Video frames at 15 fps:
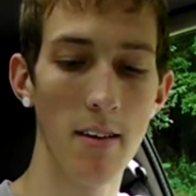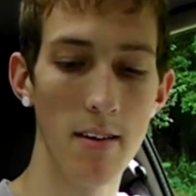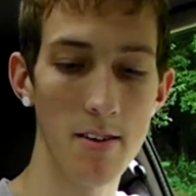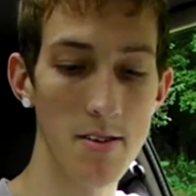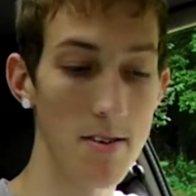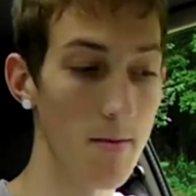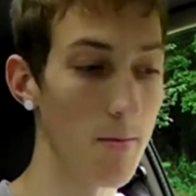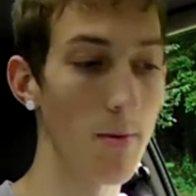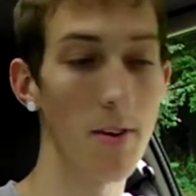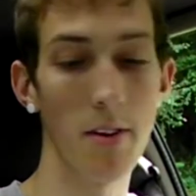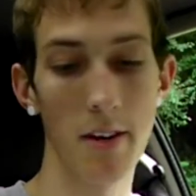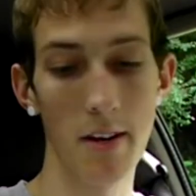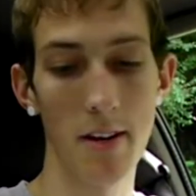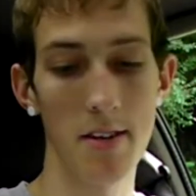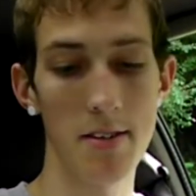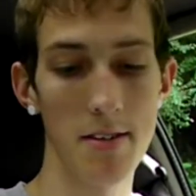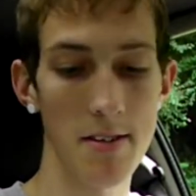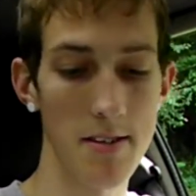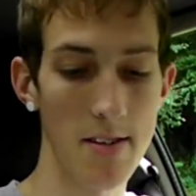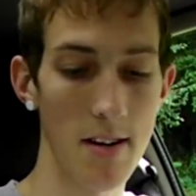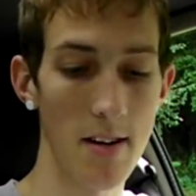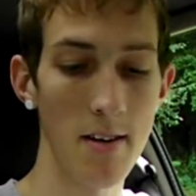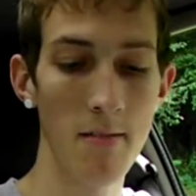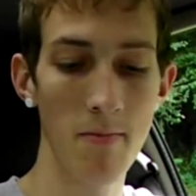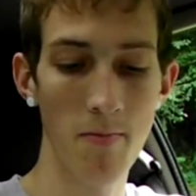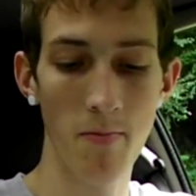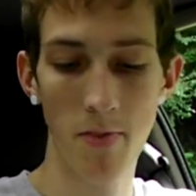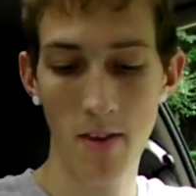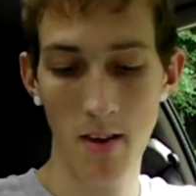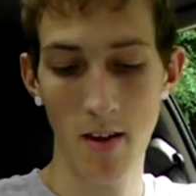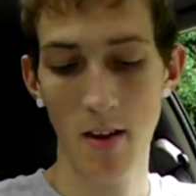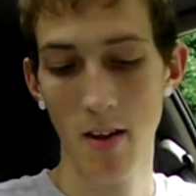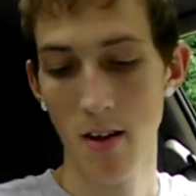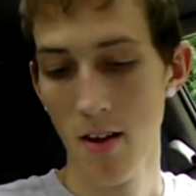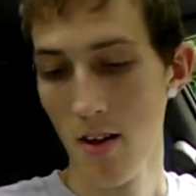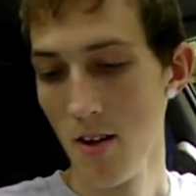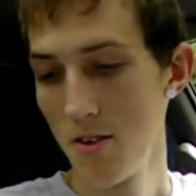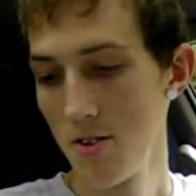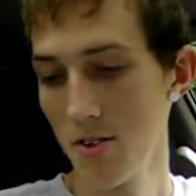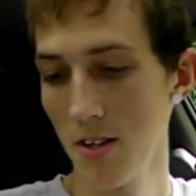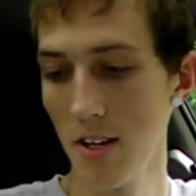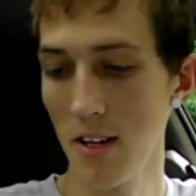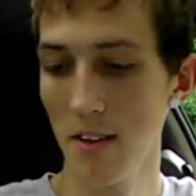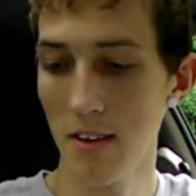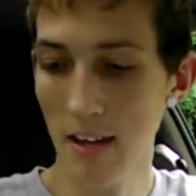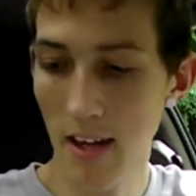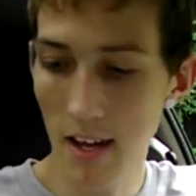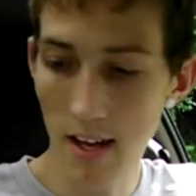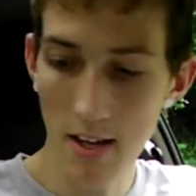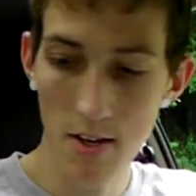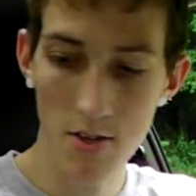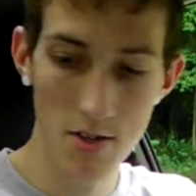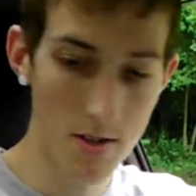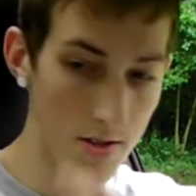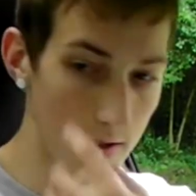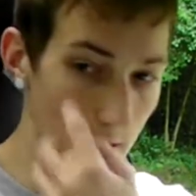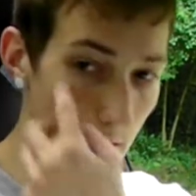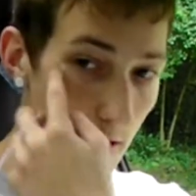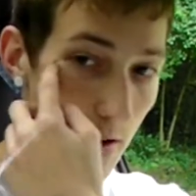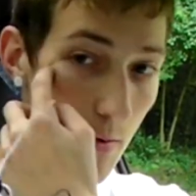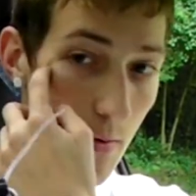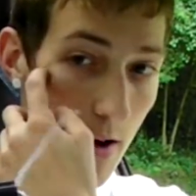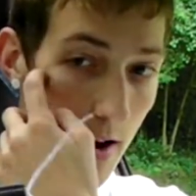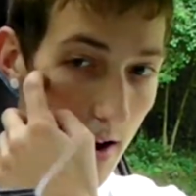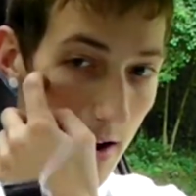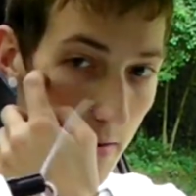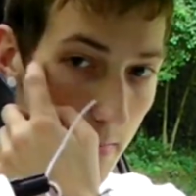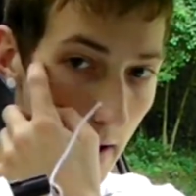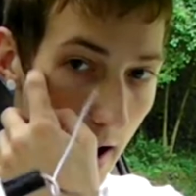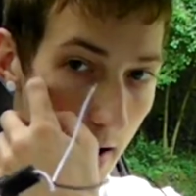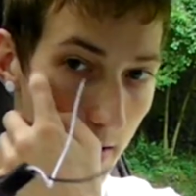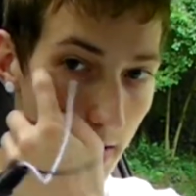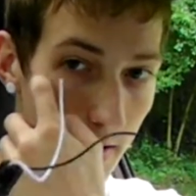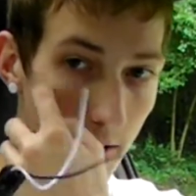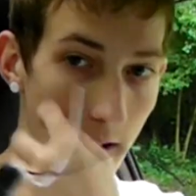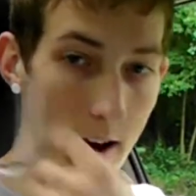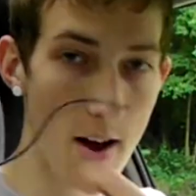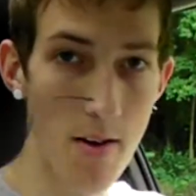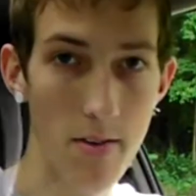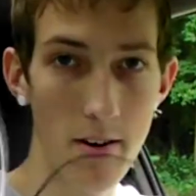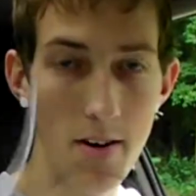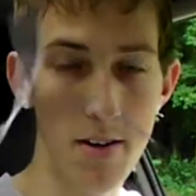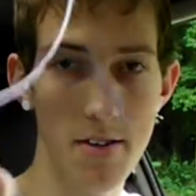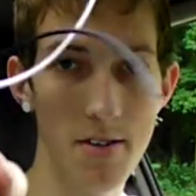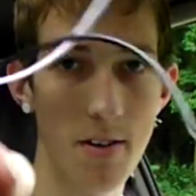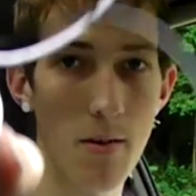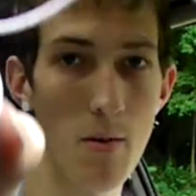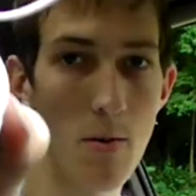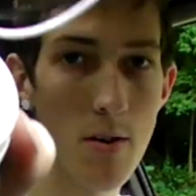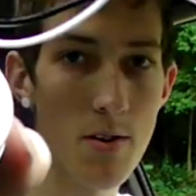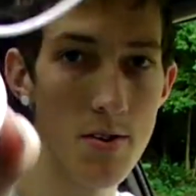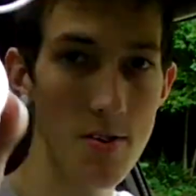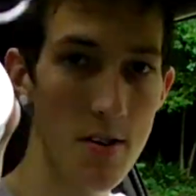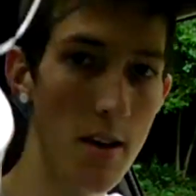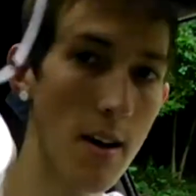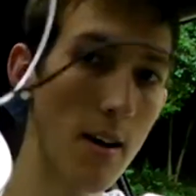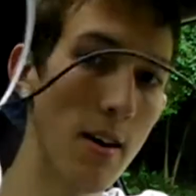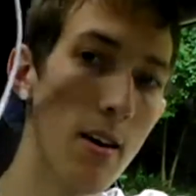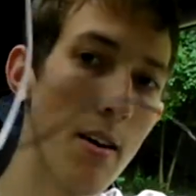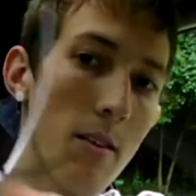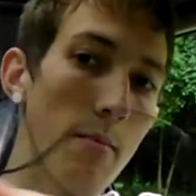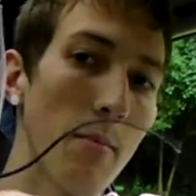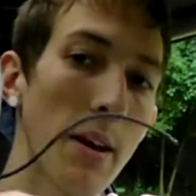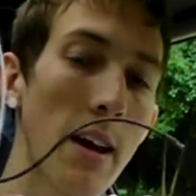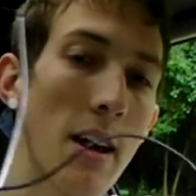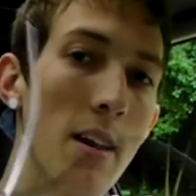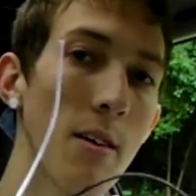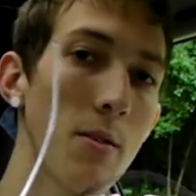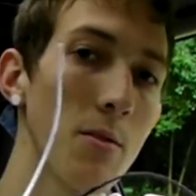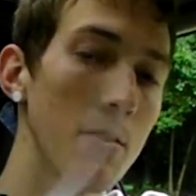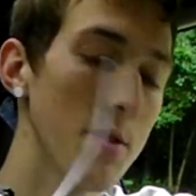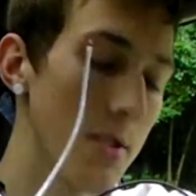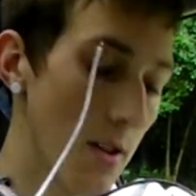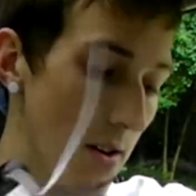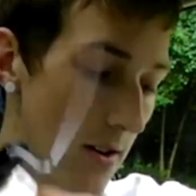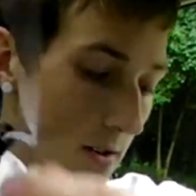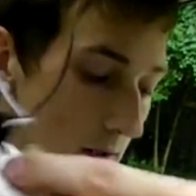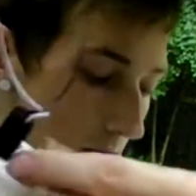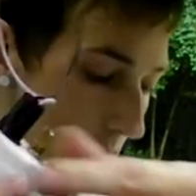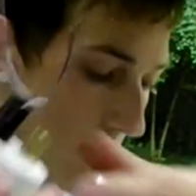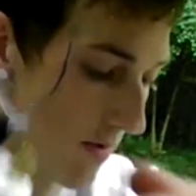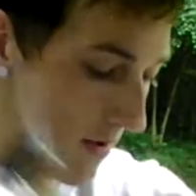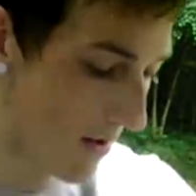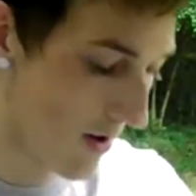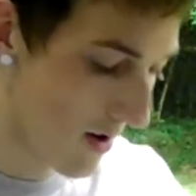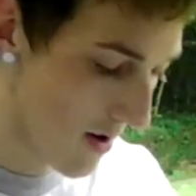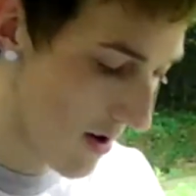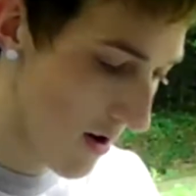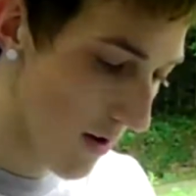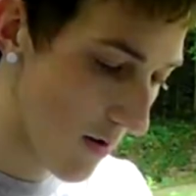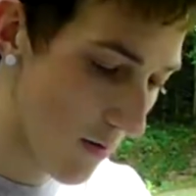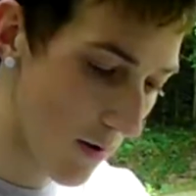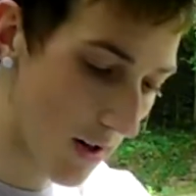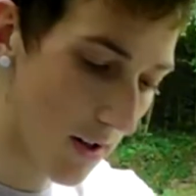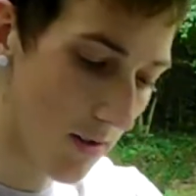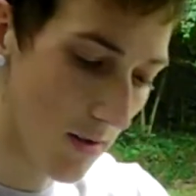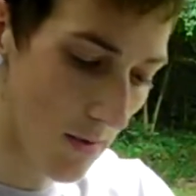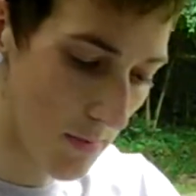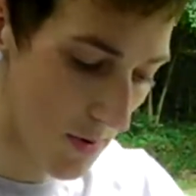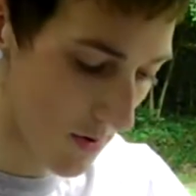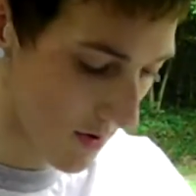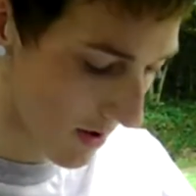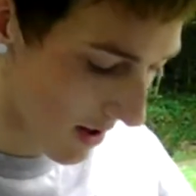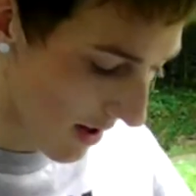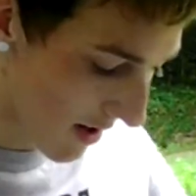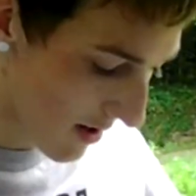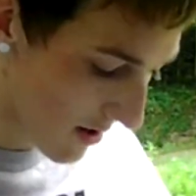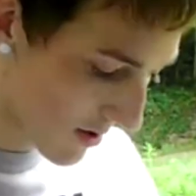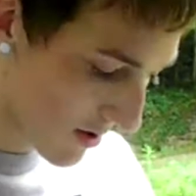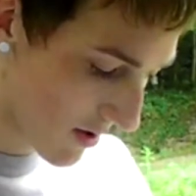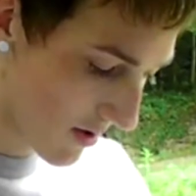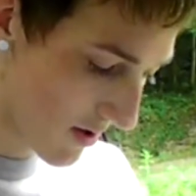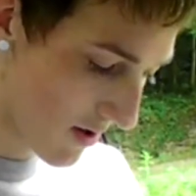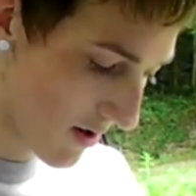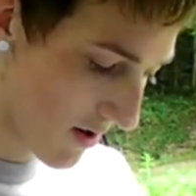That's a really nice design. So you get the gauge. It's already wired, power and ground, and it's of course a mechanical style regular boost gauge.